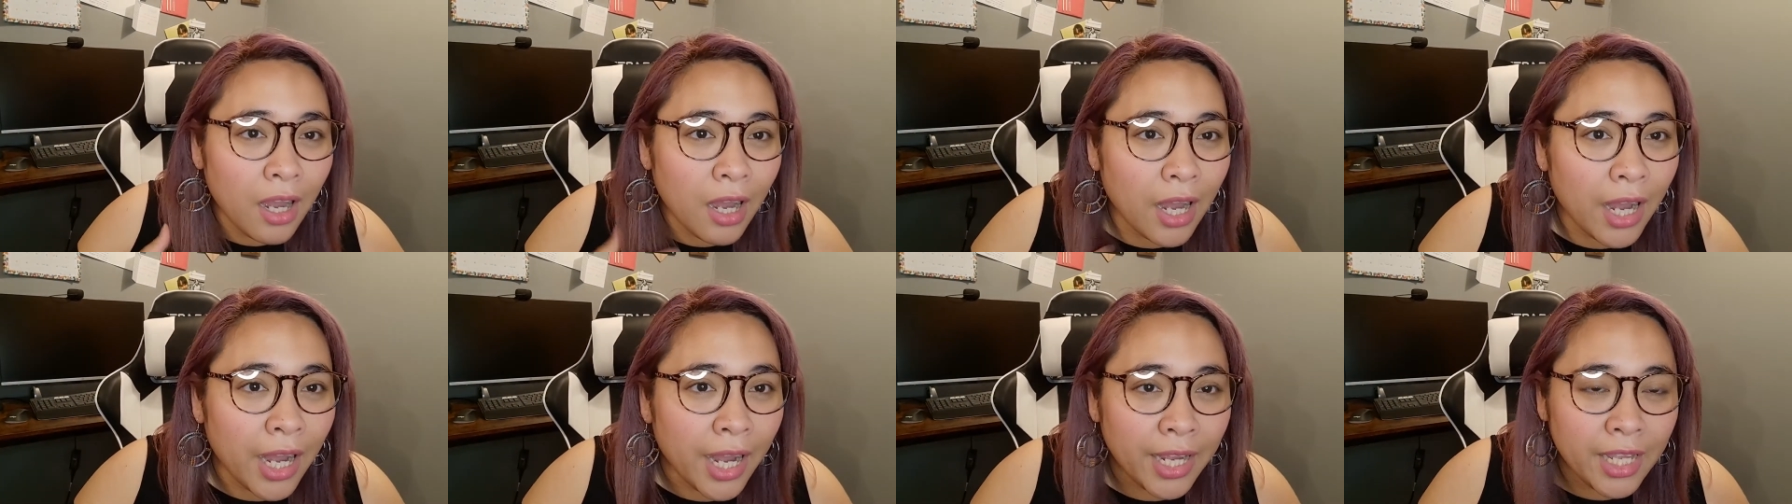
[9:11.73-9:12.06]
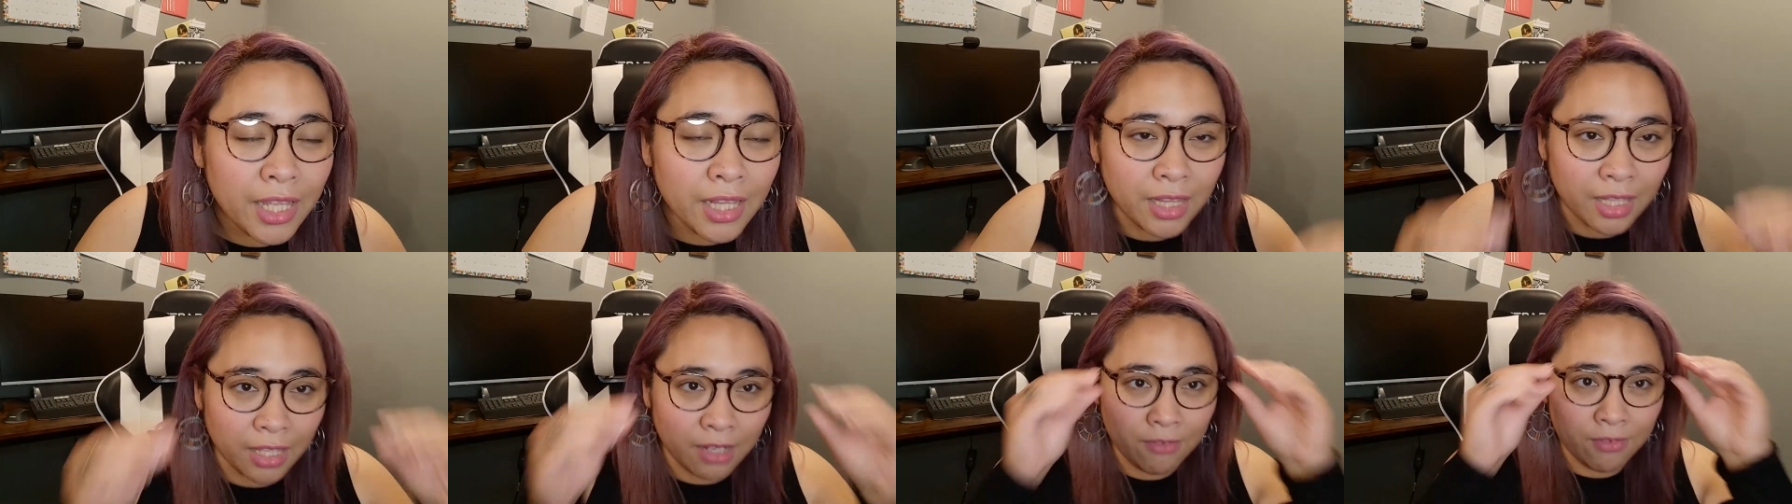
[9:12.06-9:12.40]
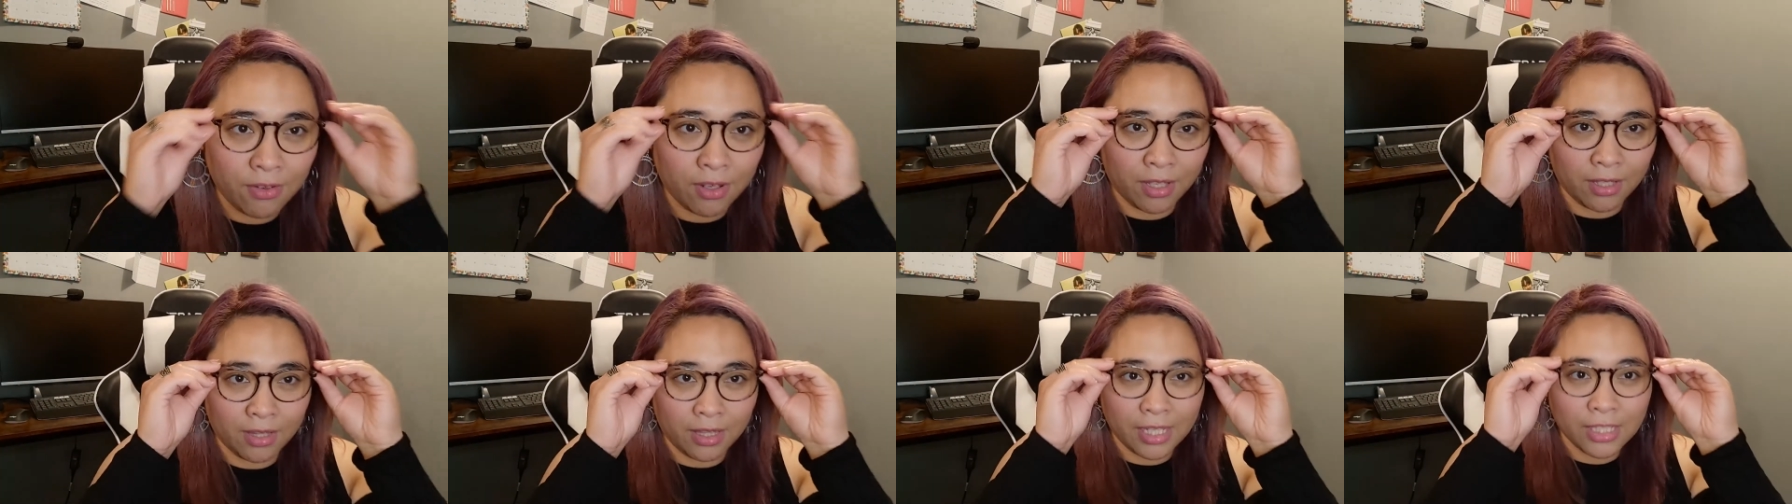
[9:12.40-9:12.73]
i love
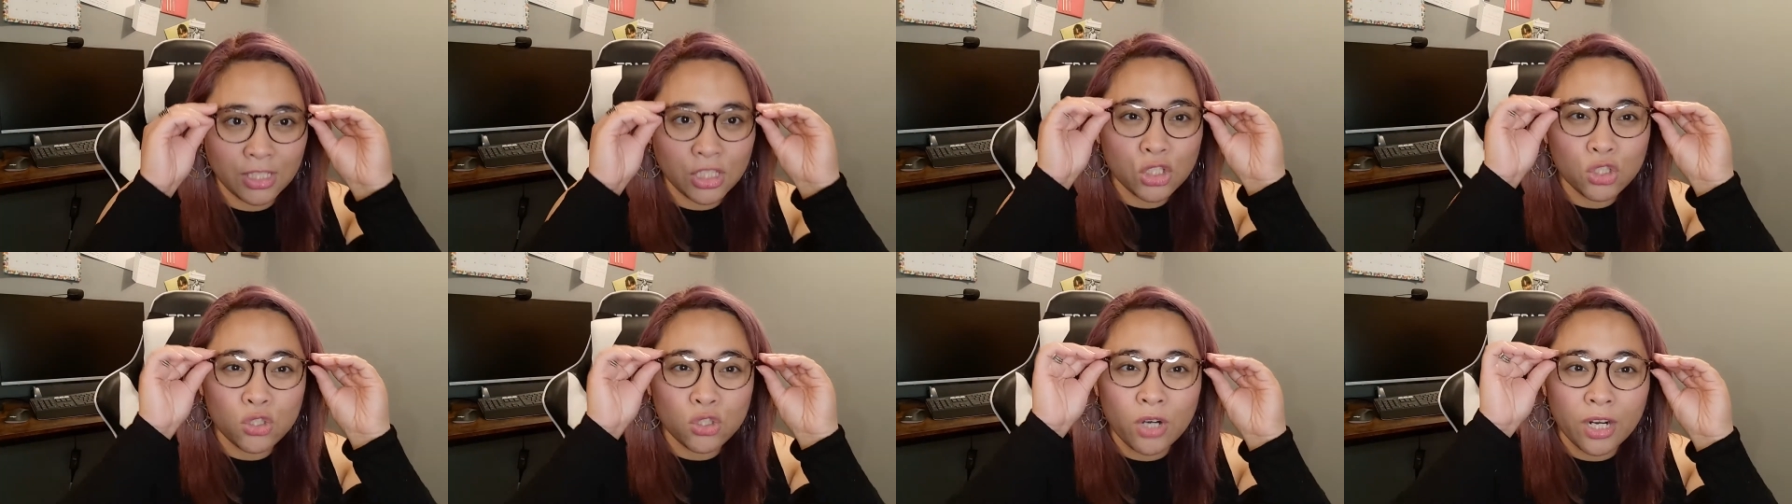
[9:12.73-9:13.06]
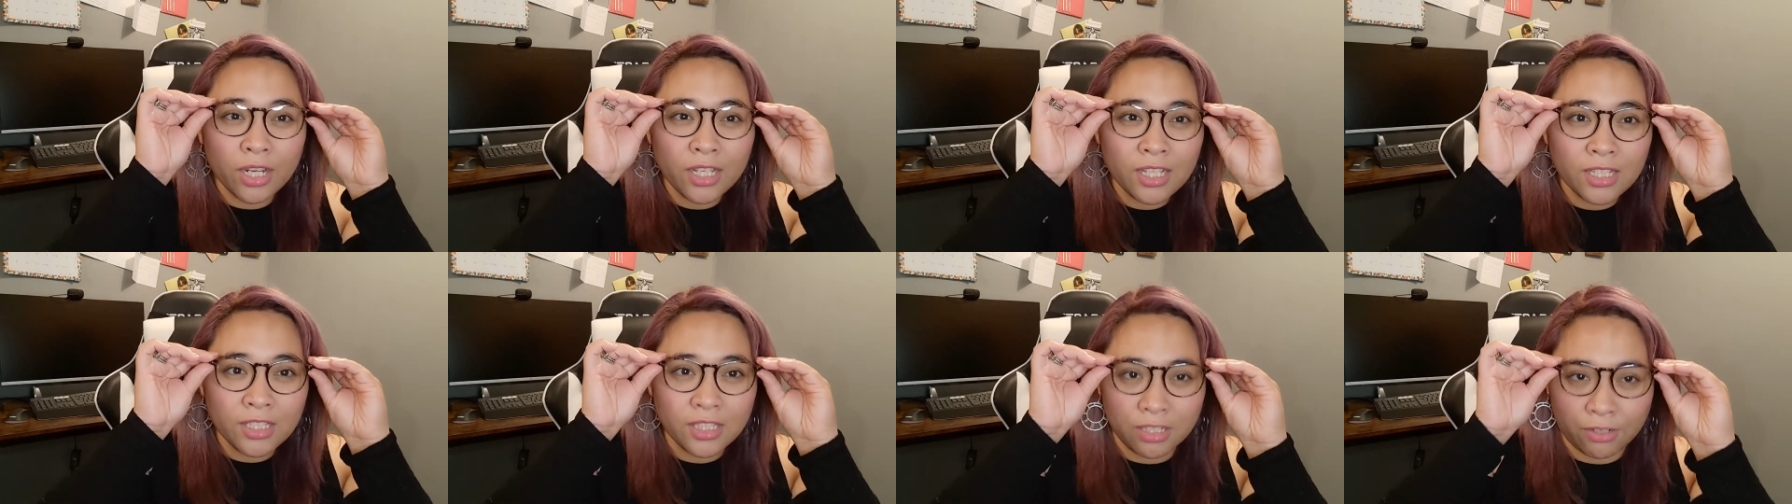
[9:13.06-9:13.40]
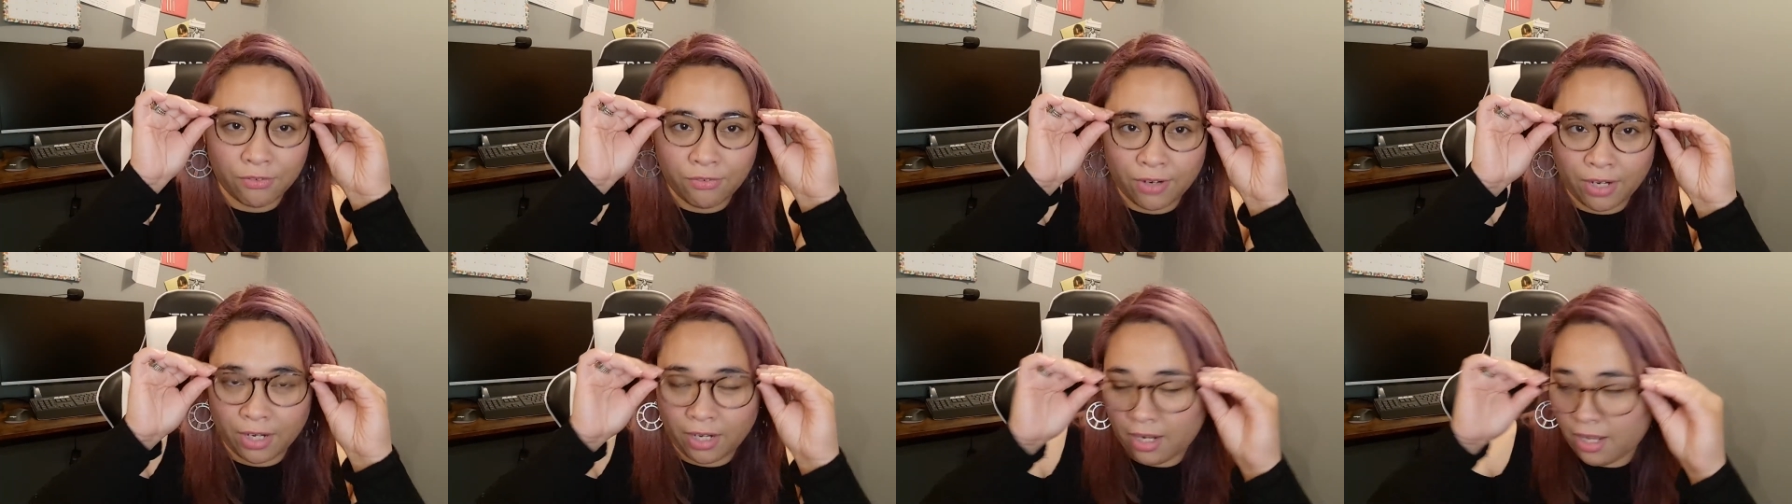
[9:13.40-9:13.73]
it let's try the
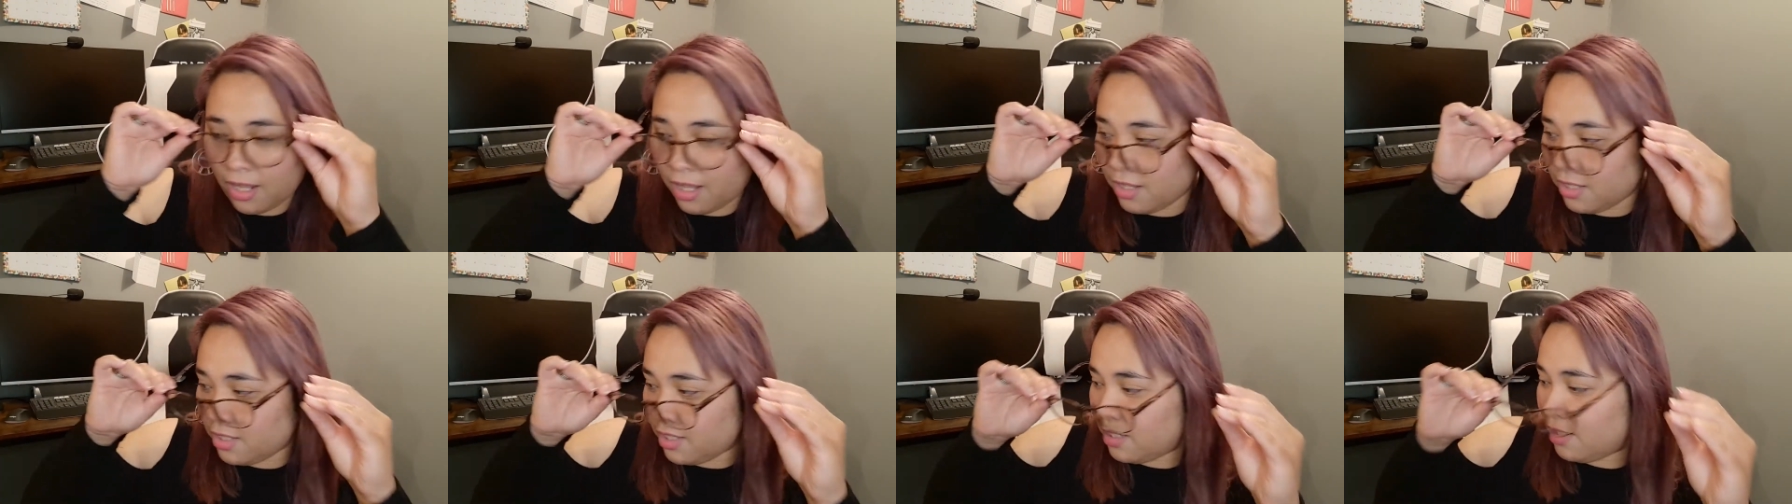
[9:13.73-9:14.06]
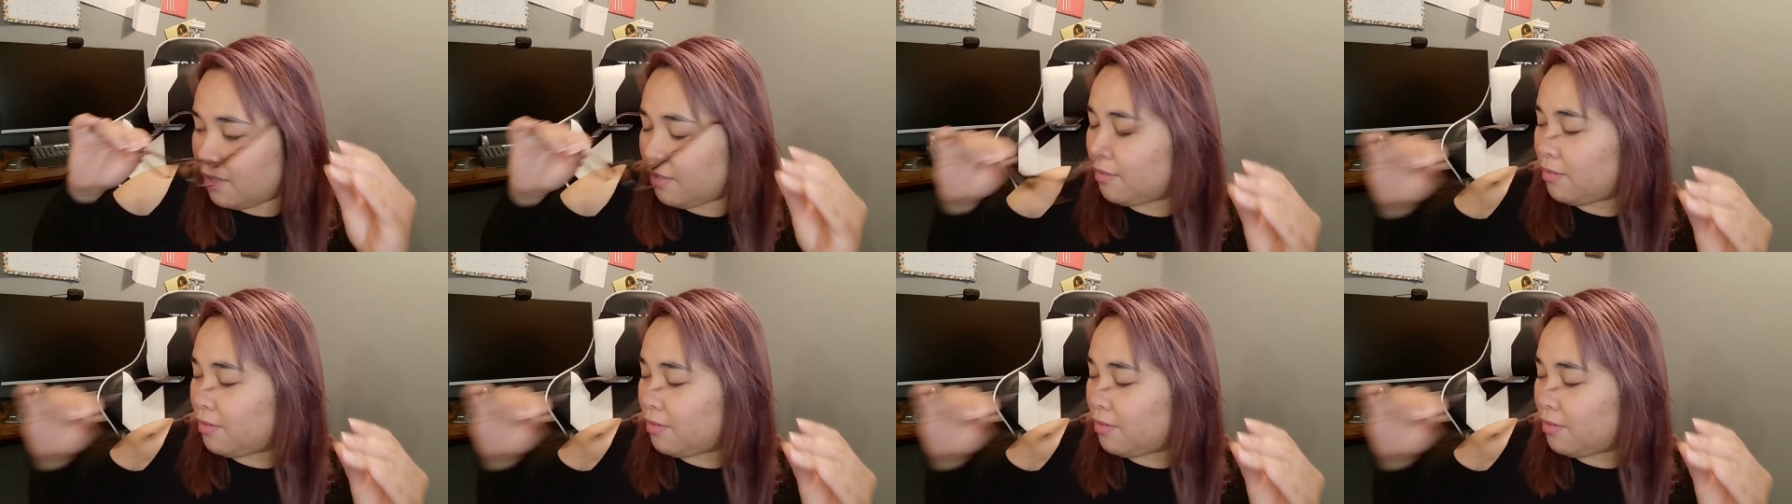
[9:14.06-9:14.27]
different color